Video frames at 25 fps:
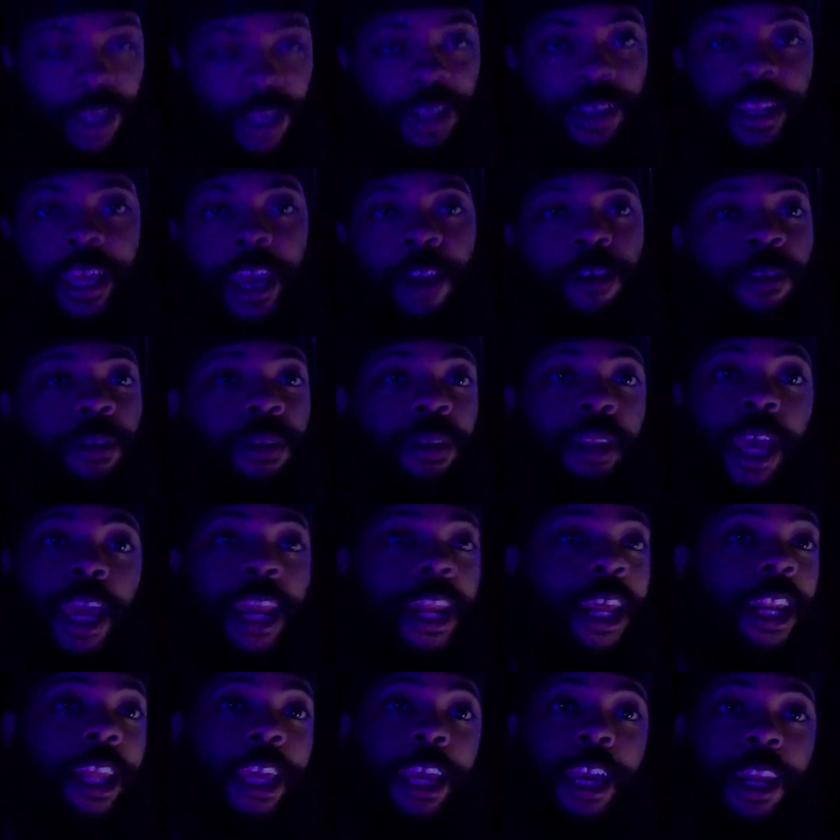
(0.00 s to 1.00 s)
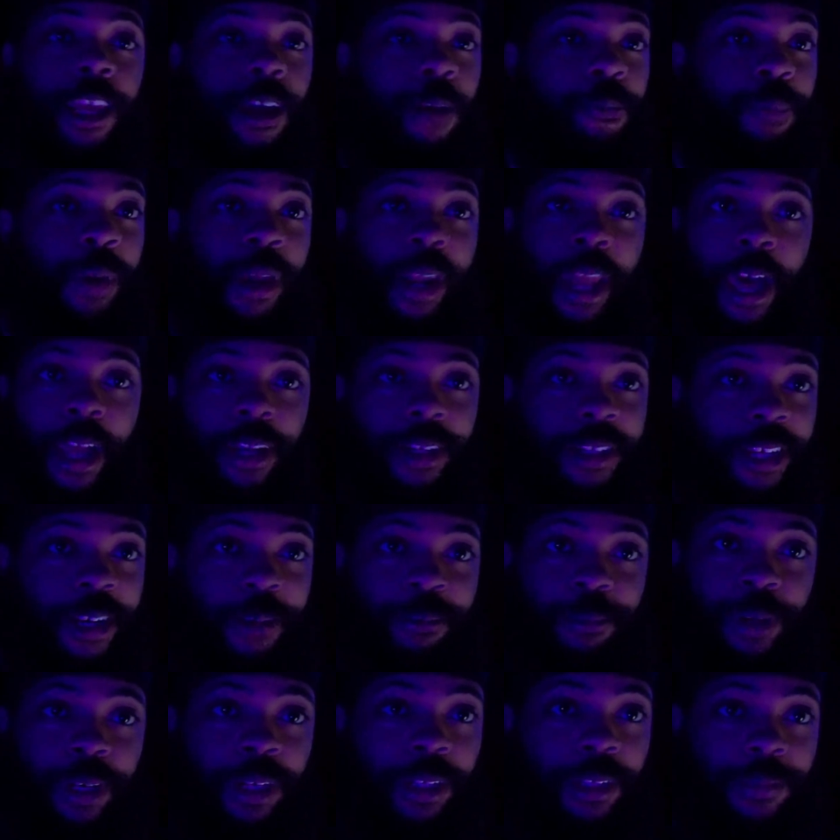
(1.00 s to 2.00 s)
Let any of them been out there,
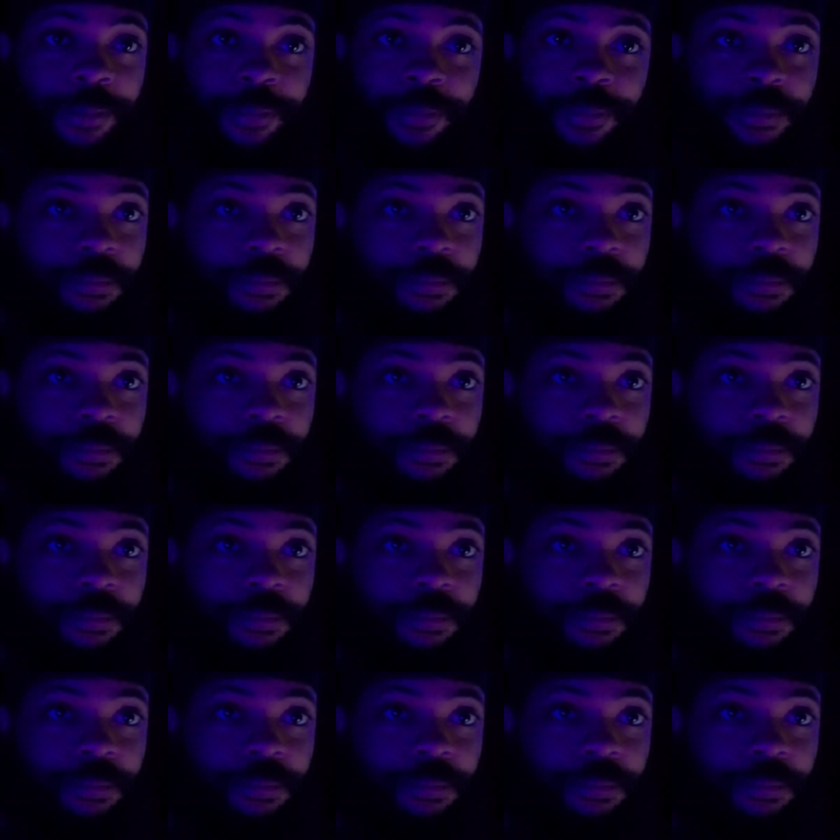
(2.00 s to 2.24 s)
bruh.